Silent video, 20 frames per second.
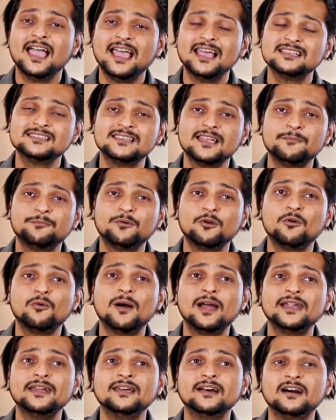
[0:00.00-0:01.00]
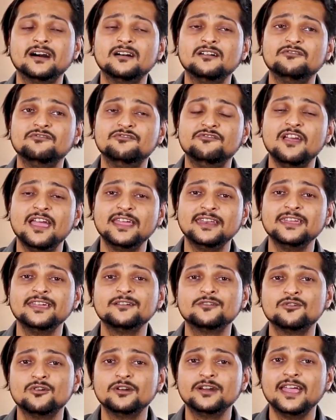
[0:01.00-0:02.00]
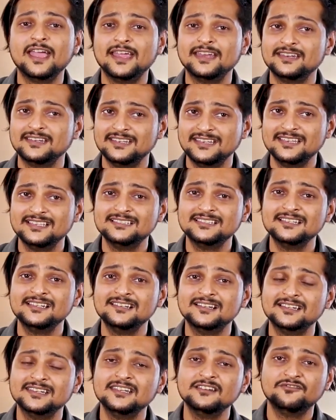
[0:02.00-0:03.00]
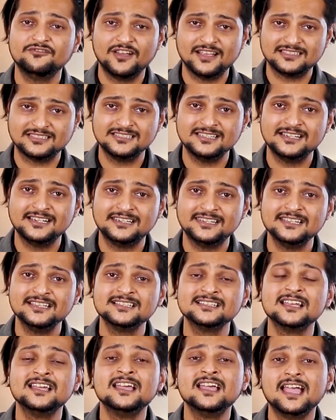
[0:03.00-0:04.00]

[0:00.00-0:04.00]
as they provide a very good and easy learning facilities,